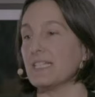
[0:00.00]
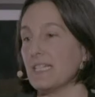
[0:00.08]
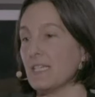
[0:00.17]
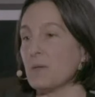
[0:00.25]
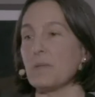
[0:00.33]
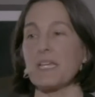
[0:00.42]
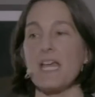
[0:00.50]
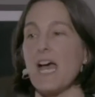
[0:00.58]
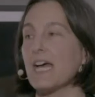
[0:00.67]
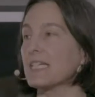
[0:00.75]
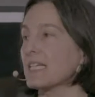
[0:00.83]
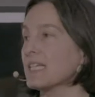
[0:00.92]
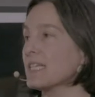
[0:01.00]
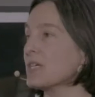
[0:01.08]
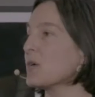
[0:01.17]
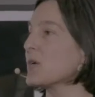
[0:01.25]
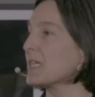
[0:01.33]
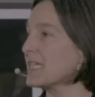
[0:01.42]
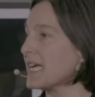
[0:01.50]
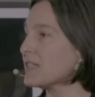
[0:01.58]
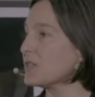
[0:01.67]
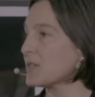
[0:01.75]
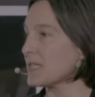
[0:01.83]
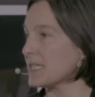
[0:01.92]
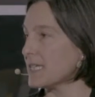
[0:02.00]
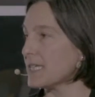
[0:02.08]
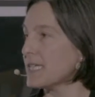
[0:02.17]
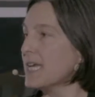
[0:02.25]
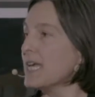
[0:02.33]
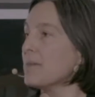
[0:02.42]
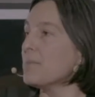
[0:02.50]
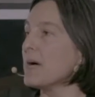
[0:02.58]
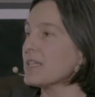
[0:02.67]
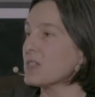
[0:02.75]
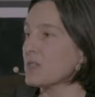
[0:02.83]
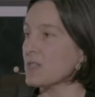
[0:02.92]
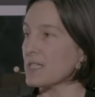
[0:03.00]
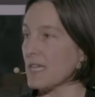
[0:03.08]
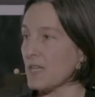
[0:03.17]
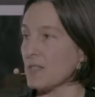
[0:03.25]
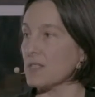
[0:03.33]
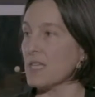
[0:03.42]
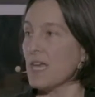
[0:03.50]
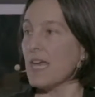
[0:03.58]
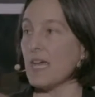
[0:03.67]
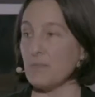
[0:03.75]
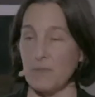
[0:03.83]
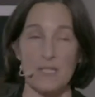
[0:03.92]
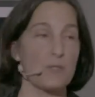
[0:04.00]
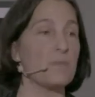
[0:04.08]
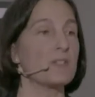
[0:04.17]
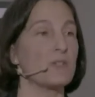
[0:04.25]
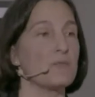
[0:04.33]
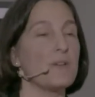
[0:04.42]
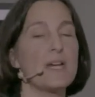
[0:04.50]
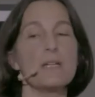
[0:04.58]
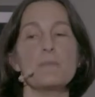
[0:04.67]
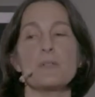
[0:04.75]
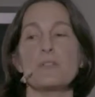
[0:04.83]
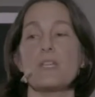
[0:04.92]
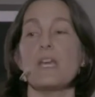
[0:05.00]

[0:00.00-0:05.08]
either mechanically or electrically muscle cells and these muscle fibers,